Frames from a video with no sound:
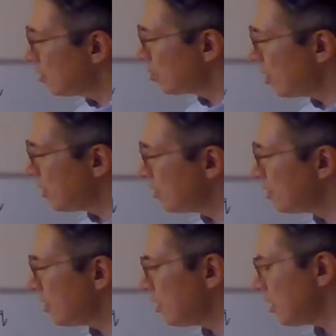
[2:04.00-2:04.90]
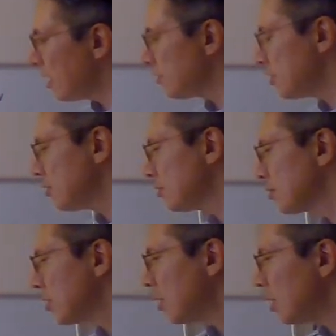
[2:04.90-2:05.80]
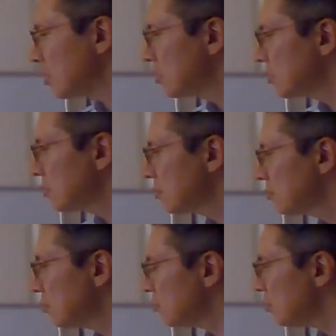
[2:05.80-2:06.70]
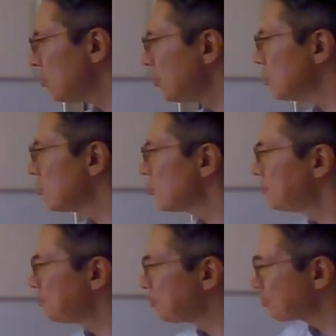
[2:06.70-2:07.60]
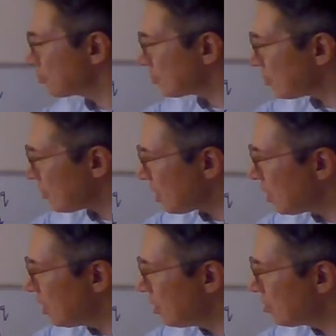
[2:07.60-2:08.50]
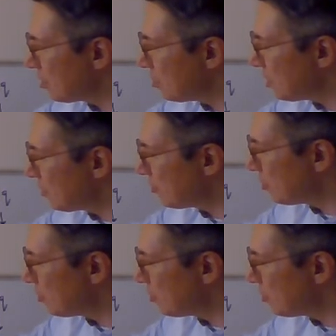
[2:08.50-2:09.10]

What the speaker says: the price and the average total cost. So notice, in terms of the